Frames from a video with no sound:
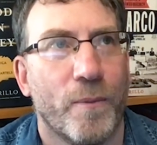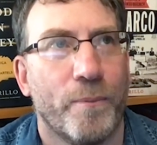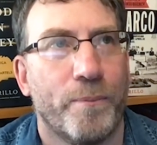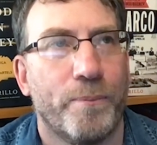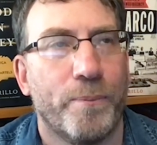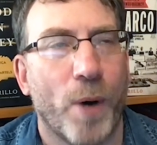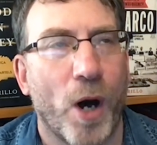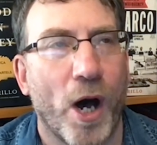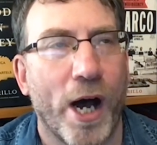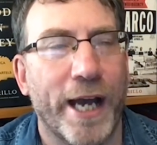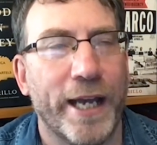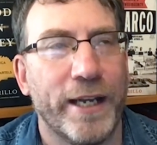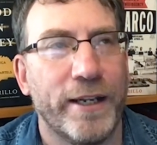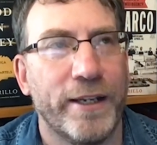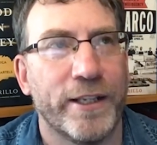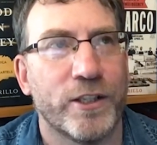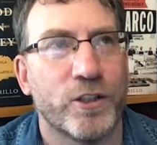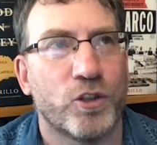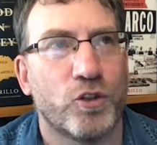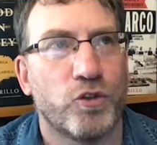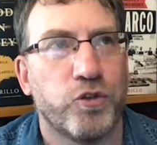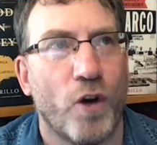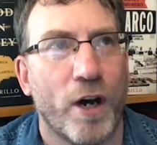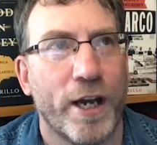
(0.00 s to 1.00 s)
Biden
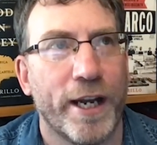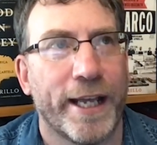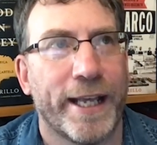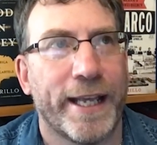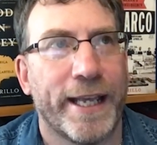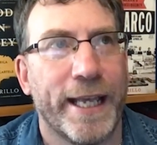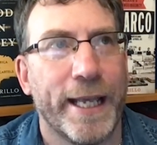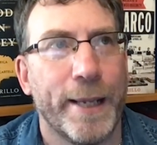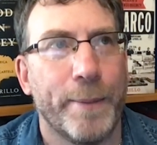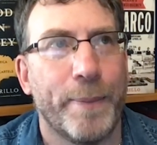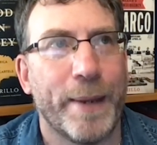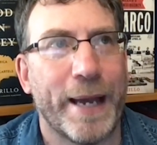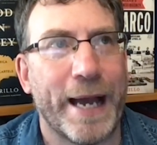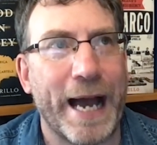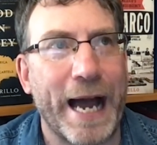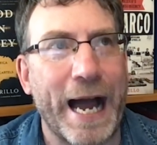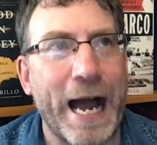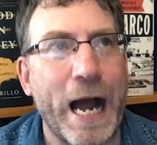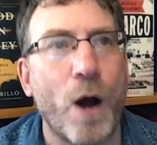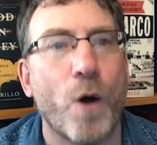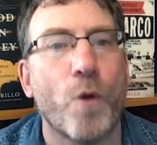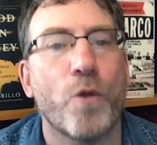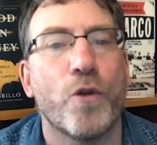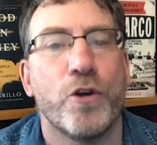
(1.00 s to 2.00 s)
is trying to keep it
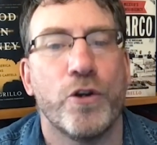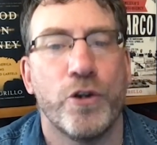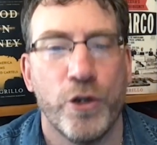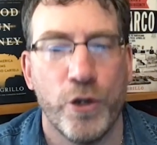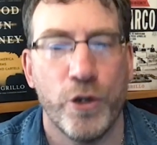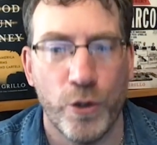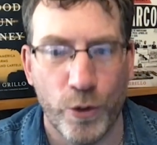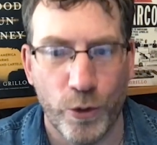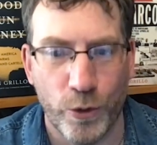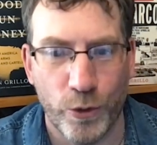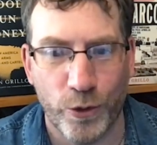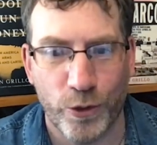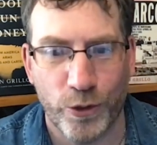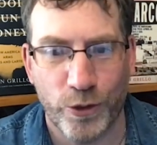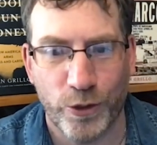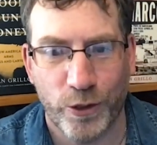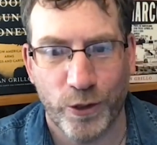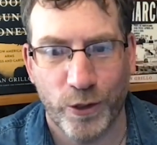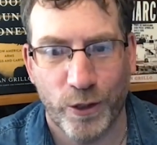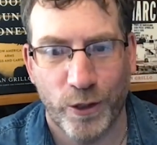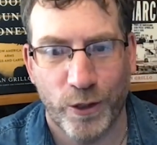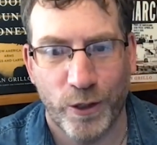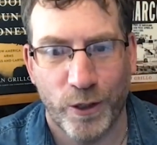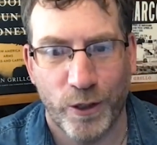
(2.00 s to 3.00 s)
out the news
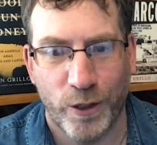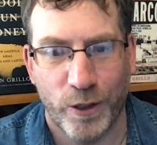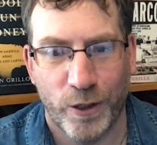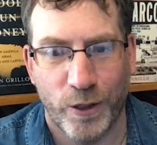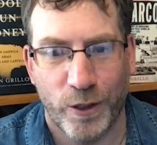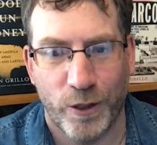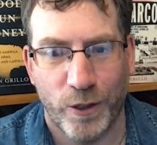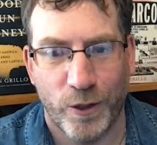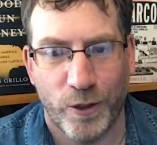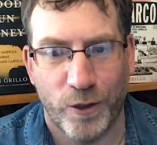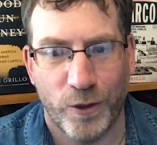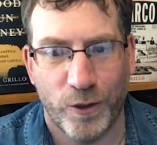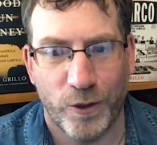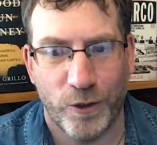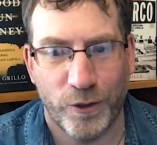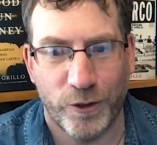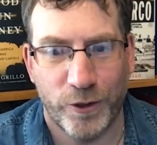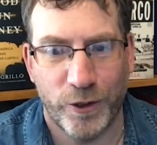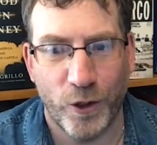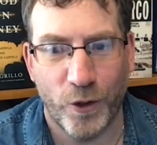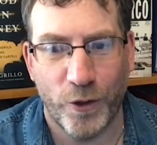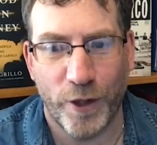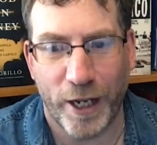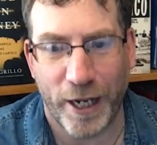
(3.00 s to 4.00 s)

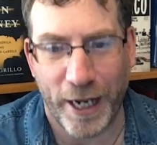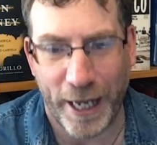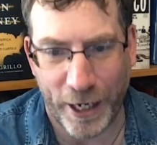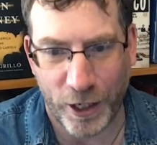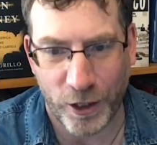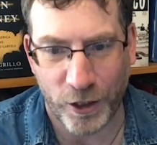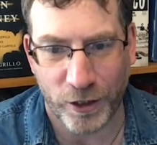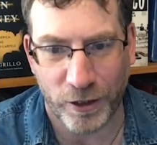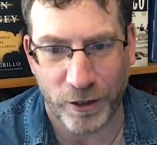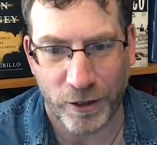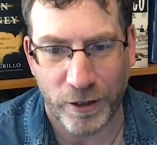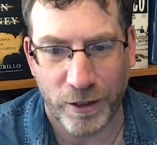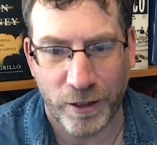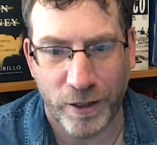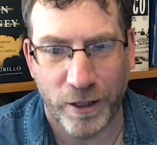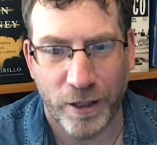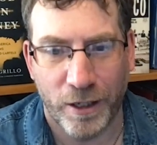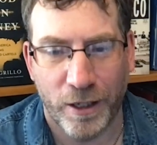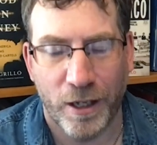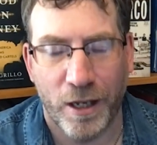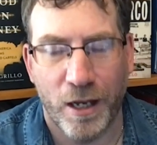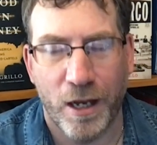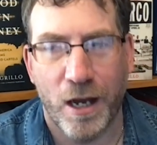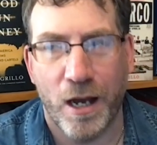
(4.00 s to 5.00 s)
till the election.
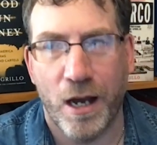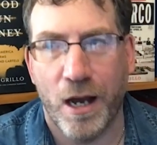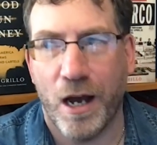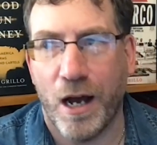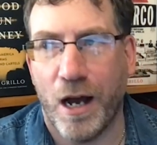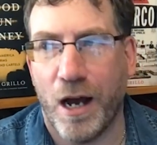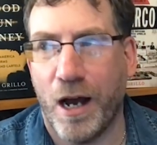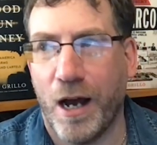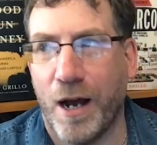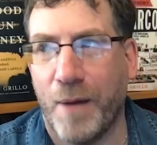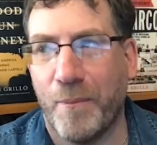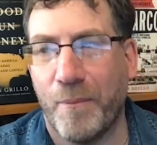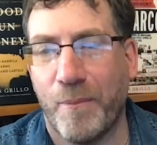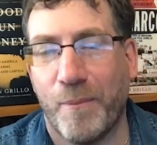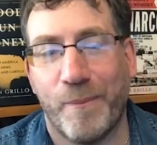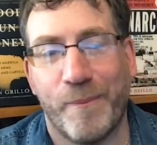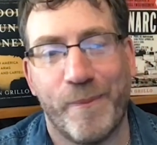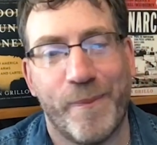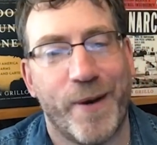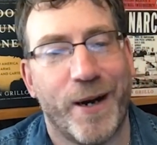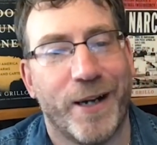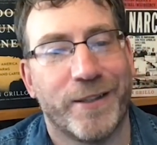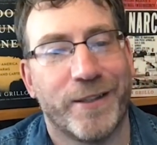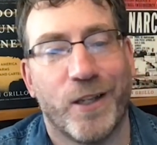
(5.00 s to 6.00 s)

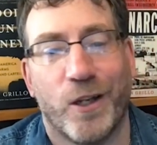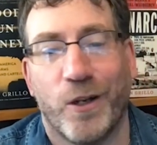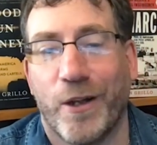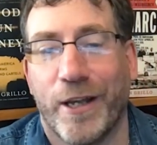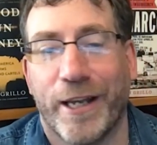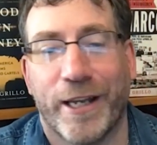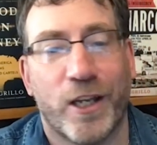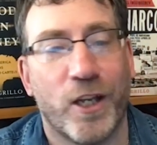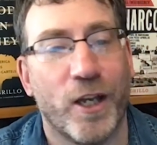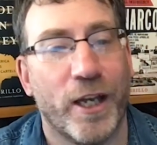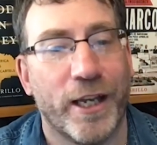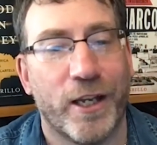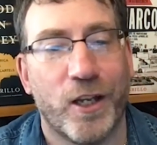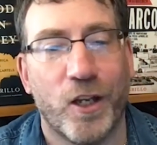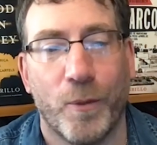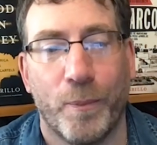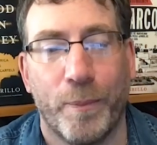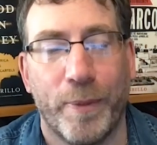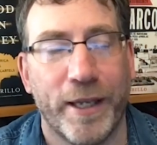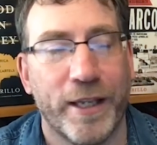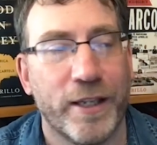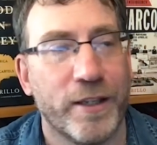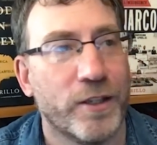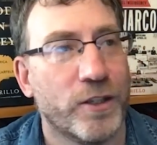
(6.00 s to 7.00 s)
I don't know. It could
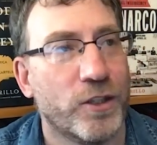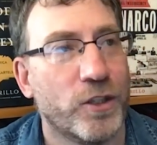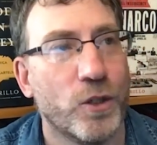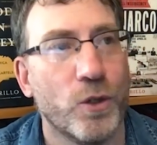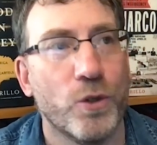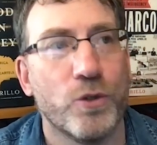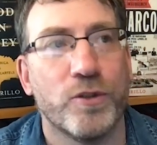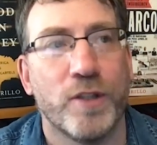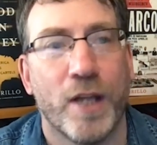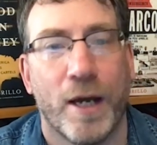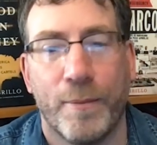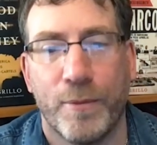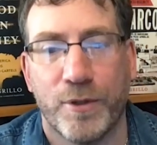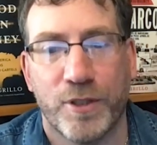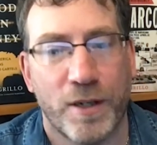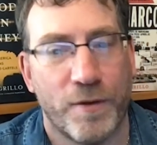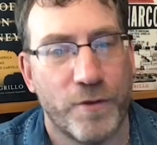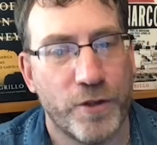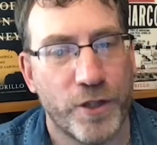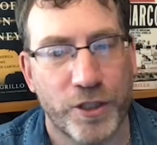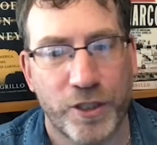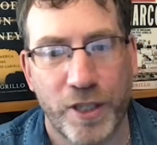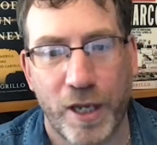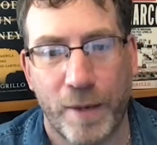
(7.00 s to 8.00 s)
be huge numbers over
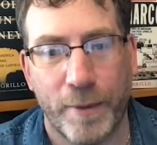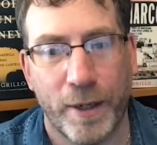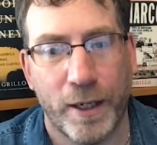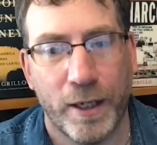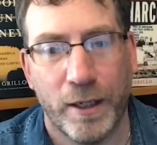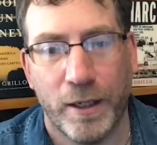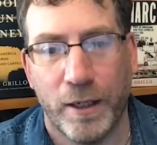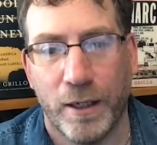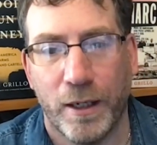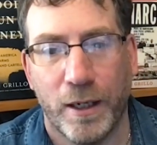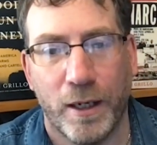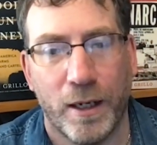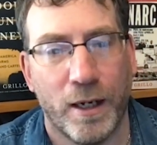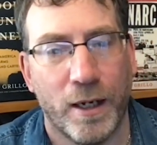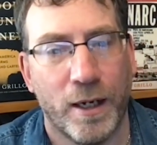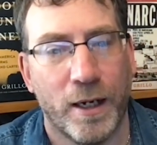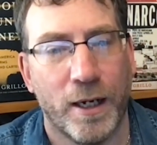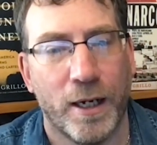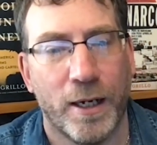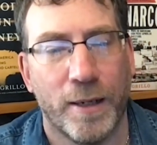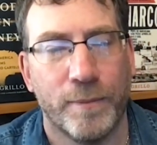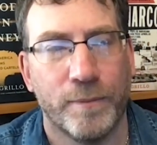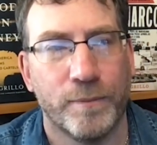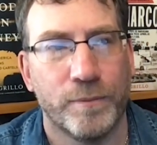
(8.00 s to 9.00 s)
the summer.
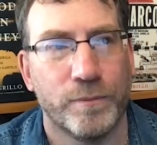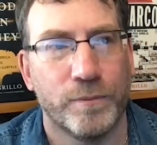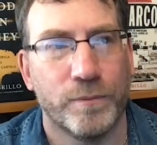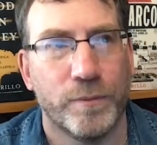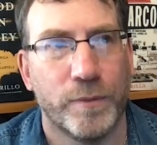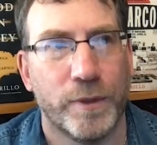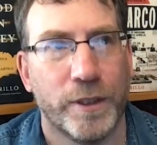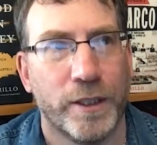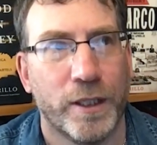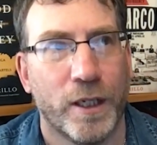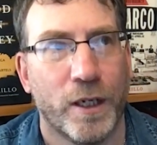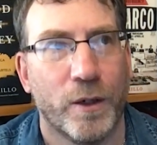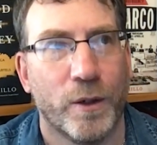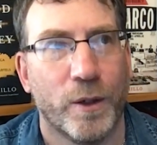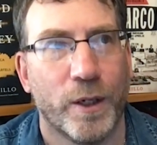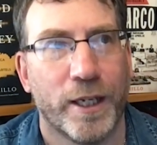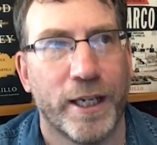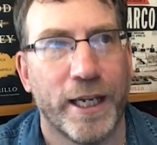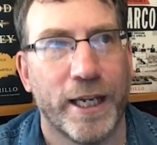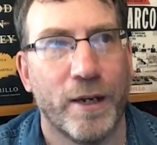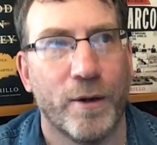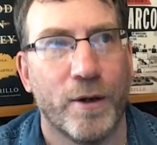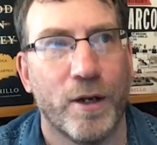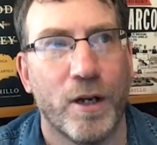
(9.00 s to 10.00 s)

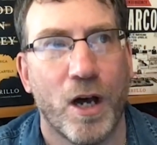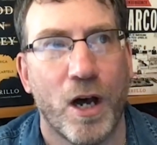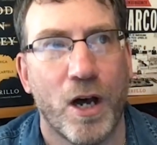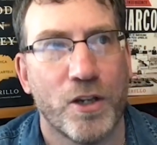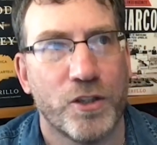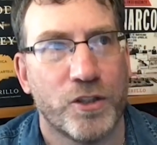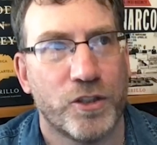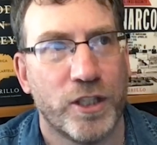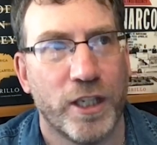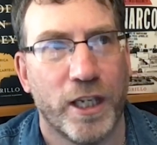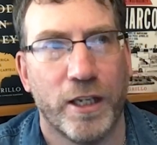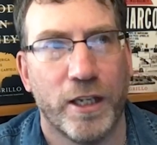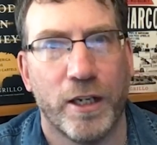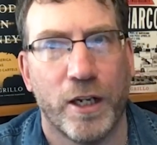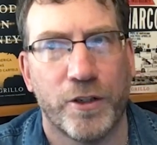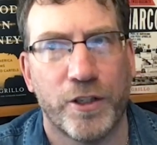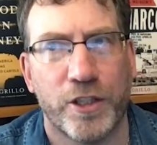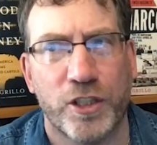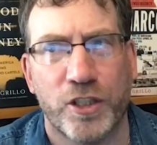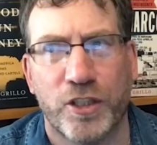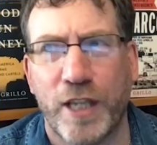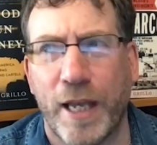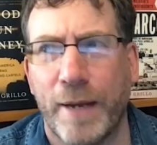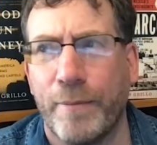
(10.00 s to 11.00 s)
Again, last year,
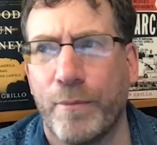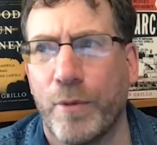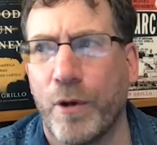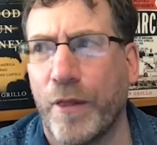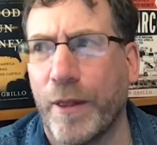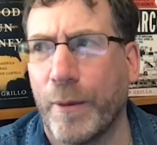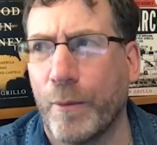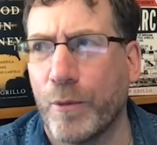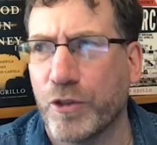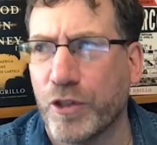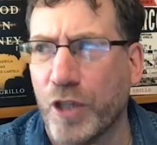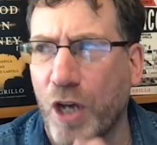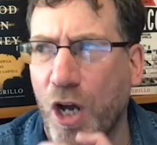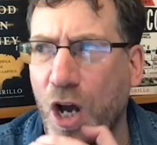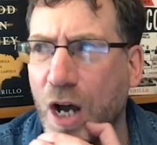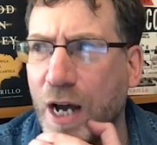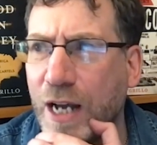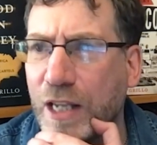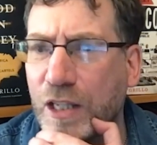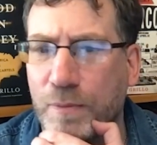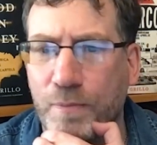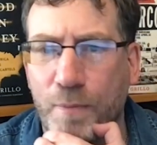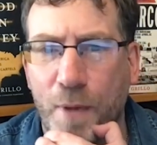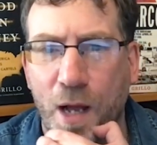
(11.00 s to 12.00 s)
December, I think was the
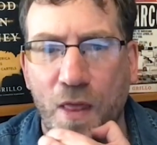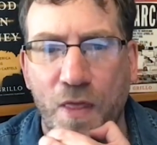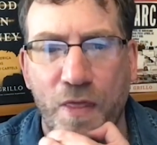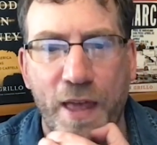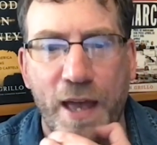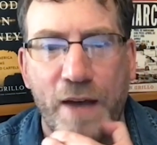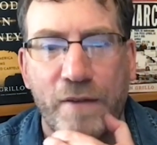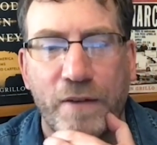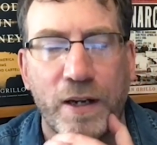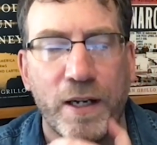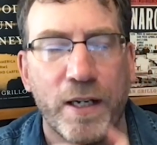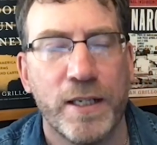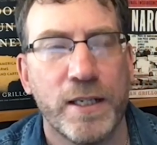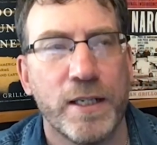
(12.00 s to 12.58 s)
highest month ever.